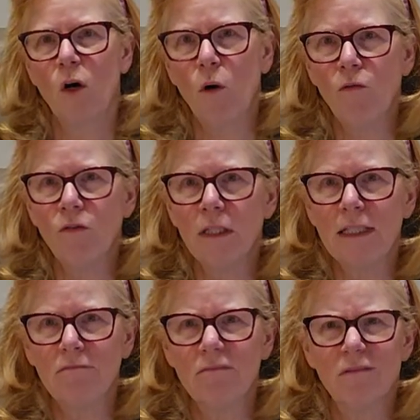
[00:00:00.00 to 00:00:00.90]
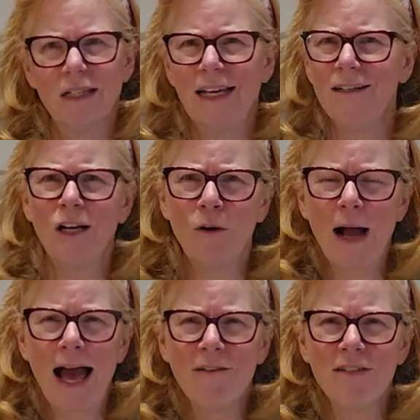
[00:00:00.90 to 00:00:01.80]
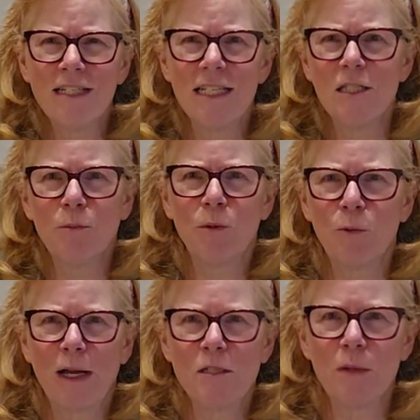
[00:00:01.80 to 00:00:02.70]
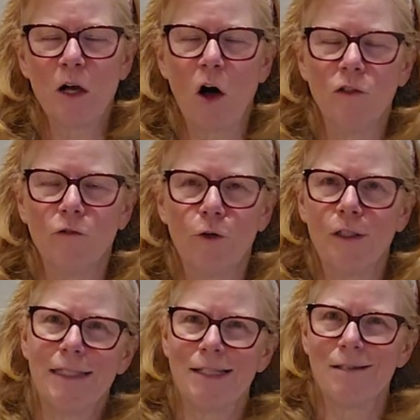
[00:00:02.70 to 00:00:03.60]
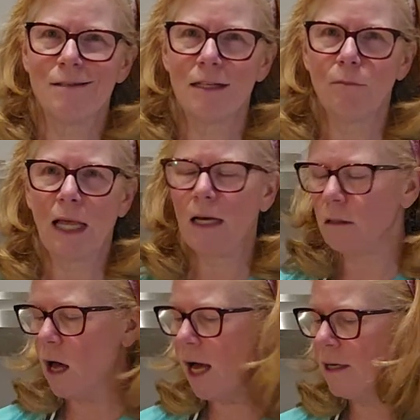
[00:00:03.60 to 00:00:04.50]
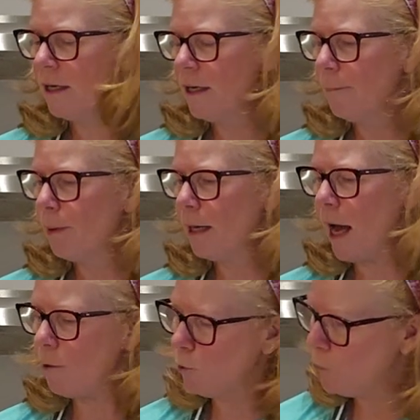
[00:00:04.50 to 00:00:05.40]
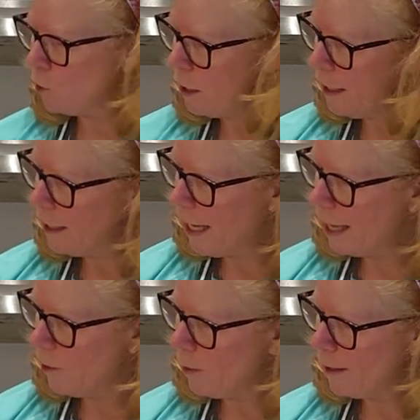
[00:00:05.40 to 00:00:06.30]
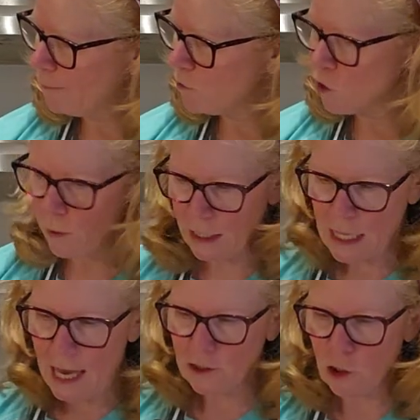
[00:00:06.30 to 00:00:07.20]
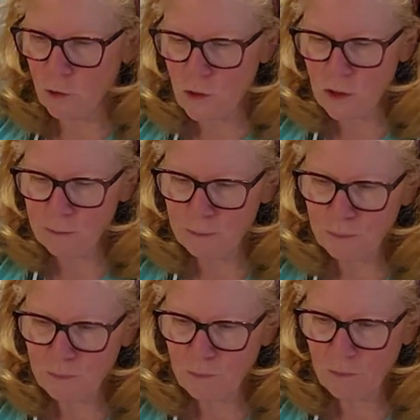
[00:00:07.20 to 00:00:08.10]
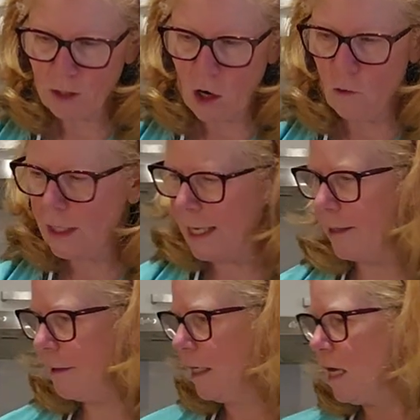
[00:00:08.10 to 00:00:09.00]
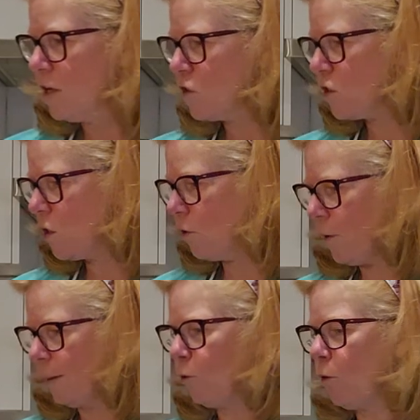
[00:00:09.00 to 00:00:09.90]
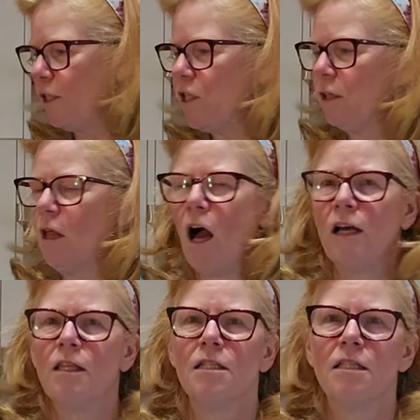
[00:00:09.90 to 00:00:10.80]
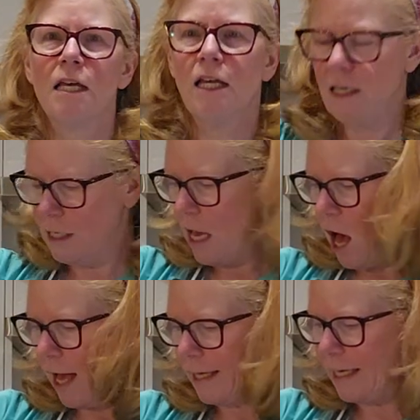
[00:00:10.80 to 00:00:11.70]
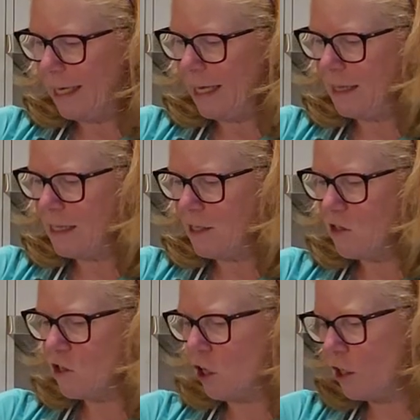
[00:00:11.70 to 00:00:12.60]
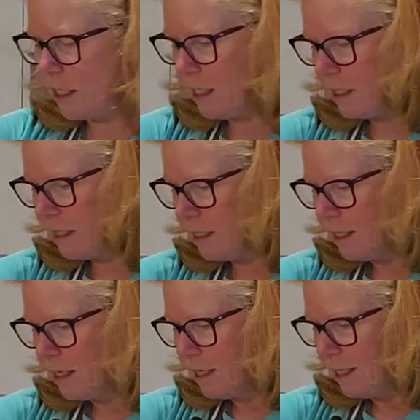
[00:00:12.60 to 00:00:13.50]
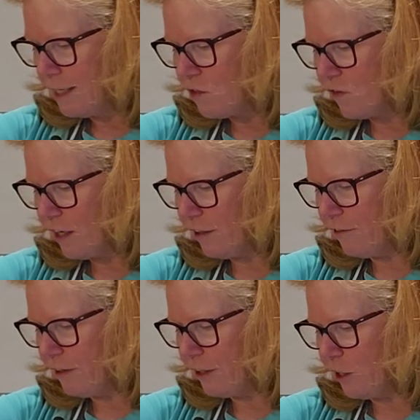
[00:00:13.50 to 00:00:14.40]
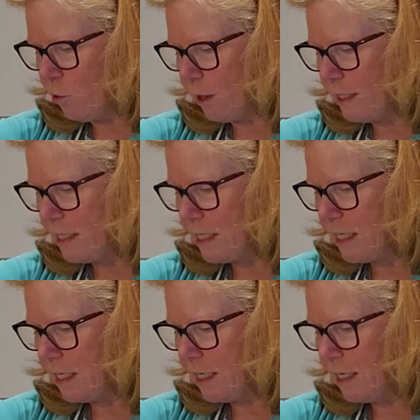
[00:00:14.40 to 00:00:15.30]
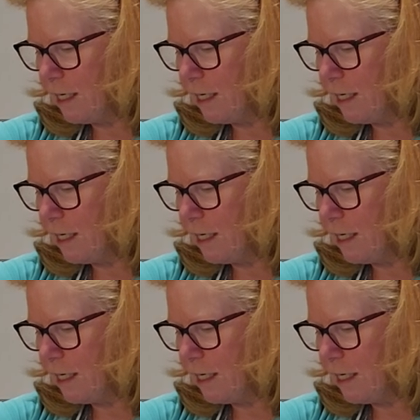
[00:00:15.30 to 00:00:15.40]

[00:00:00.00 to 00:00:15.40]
Hopefully, I don't know, 1/2 teaspoon the recipe called for. Doesn't seem like a lot, but I will put it in anyway. So in that goes. Okay, so I'm going to lock this in. I'm going to get this started. It's very, very noisy.